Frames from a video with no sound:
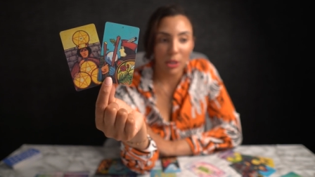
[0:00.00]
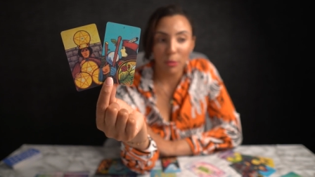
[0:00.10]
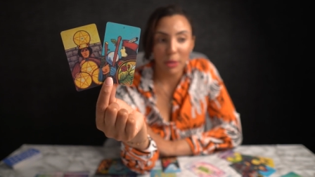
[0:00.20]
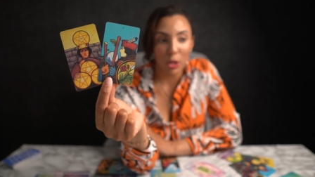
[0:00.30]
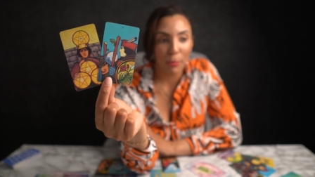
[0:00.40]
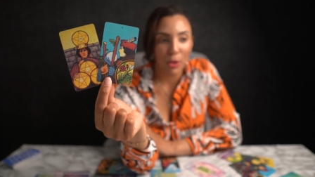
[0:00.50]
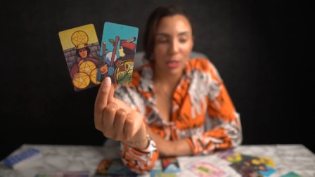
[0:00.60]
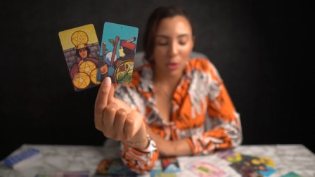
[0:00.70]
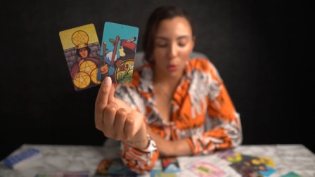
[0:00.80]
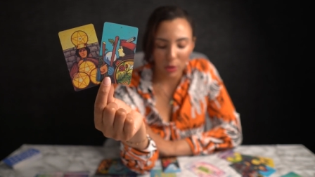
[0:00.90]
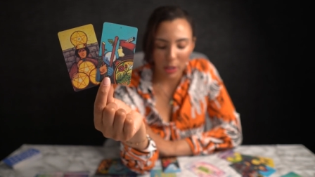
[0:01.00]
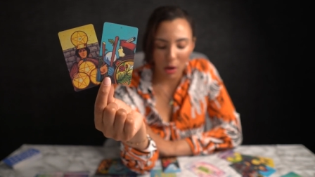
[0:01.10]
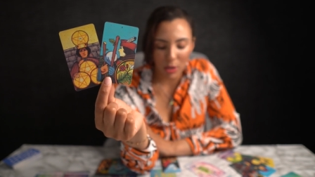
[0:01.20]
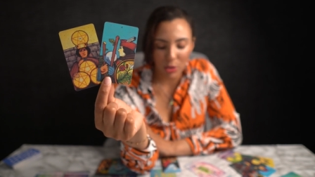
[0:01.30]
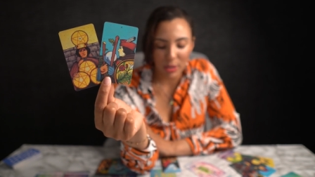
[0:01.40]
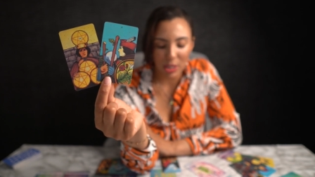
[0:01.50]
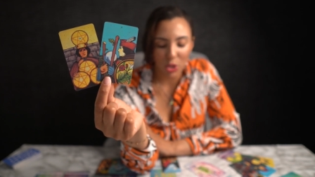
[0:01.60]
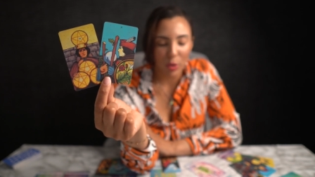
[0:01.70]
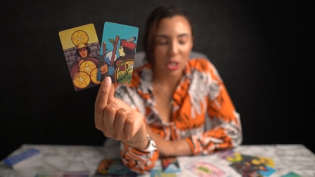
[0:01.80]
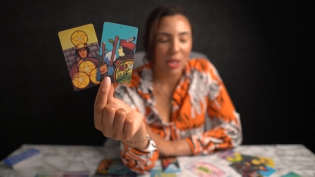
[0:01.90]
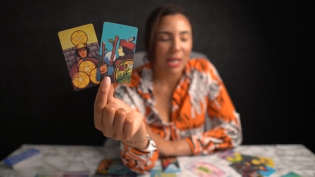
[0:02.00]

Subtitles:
could be your person, holding on to a situation